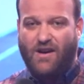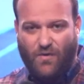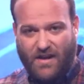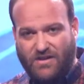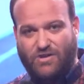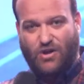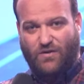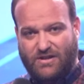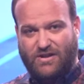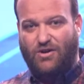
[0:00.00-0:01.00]
with our
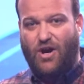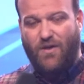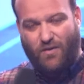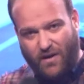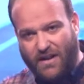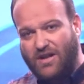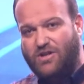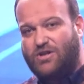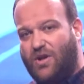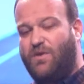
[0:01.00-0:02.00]
service to God. We have a
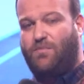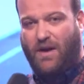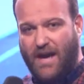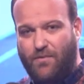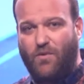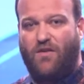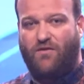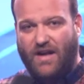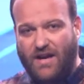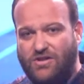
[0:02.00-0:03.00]
relationship with people. We have a
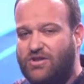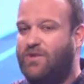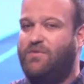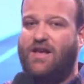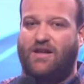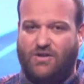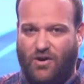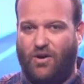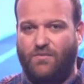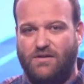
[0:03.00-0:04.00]
relationship with our
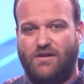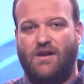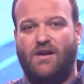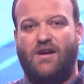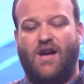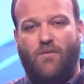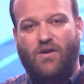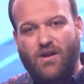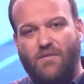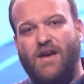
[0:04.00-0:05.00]
jobs. And we've
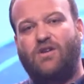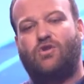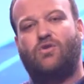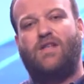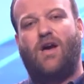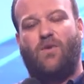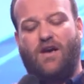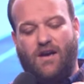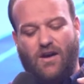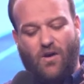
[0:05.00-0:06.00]
got to make sure that
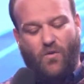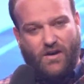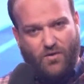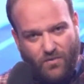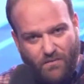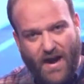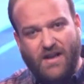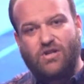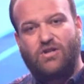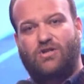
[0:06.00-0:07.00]
we're, we're good
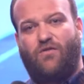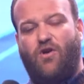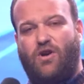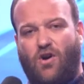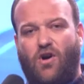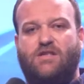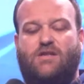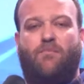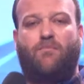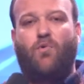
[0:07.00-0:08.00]
managers of what God's
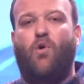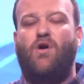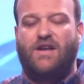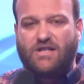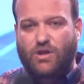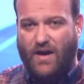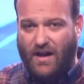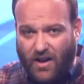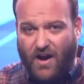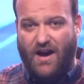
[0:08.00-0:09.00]
brought into our
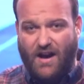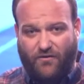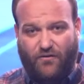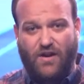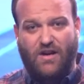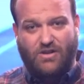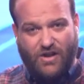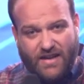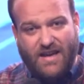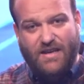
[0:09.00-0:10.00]
life so
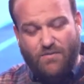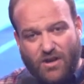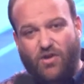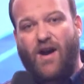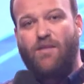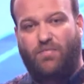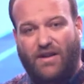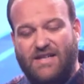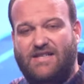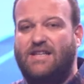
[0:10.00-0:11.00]
they can be a great
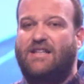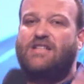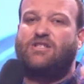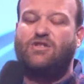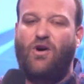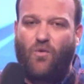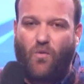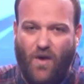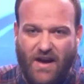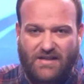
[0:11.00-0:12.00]
blessing. Let's not
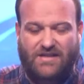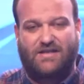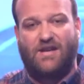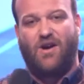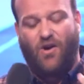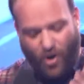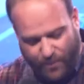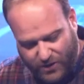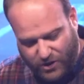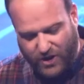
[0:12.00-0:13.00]
waste
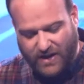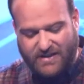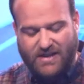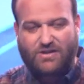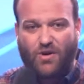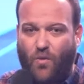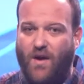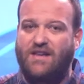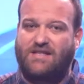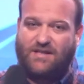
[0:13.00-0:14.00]
opportunities. Let's not
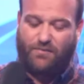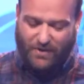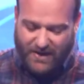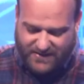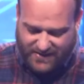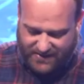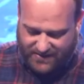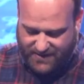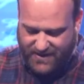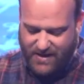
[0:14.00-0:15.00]
waste the blessings